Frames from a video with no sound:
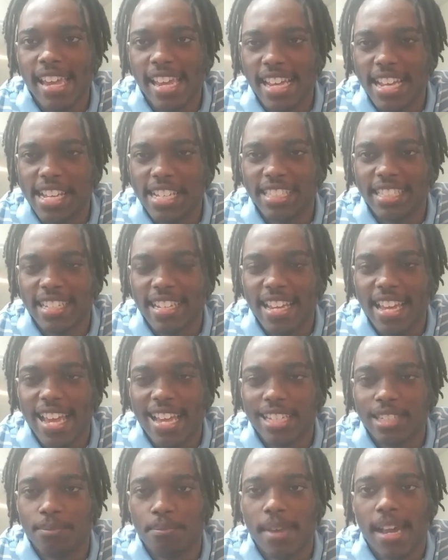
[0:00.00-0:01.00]
isn't
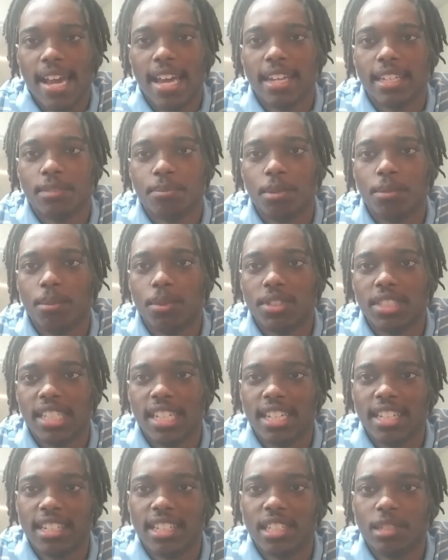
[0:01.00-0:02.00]
as bad as people
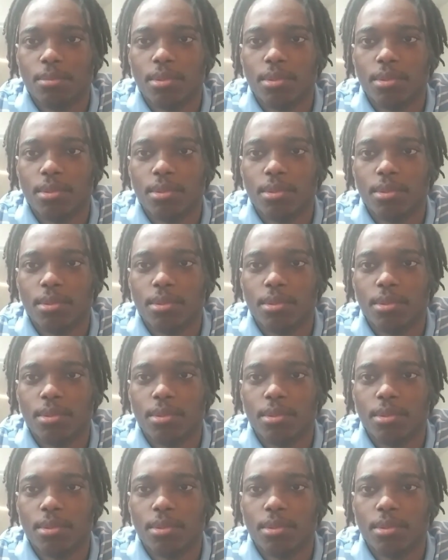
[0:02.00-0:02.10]
say it is.